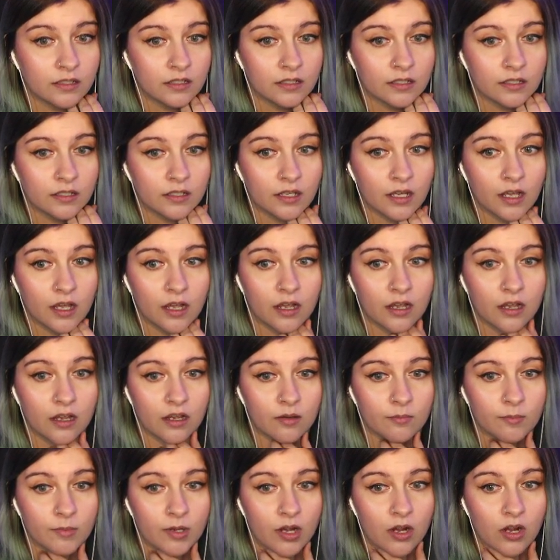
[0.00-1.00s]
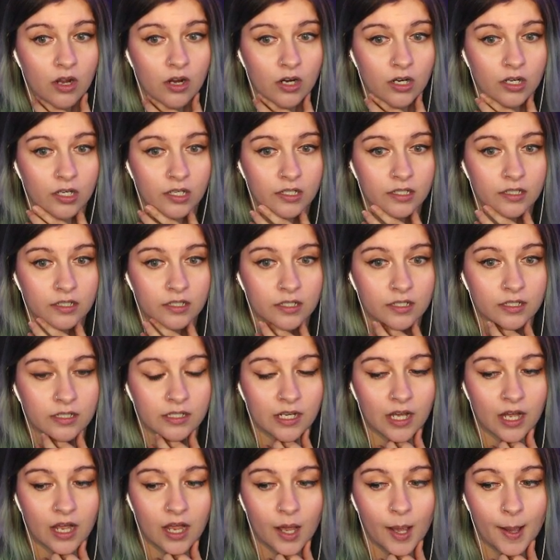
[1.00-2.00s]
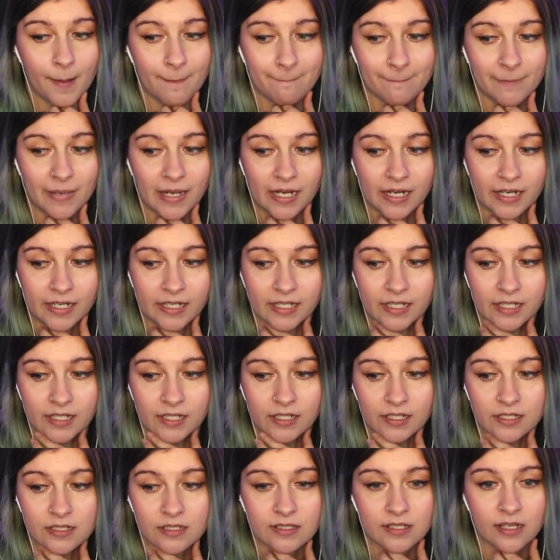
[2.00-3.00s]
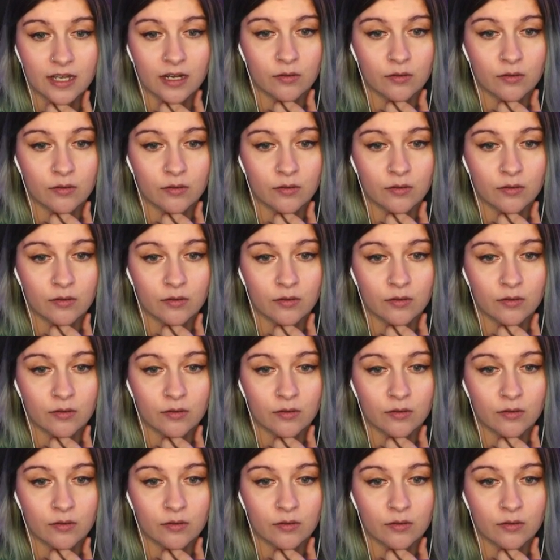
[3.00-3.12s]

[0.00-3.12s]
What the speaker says: Hard Knot Mine is how we're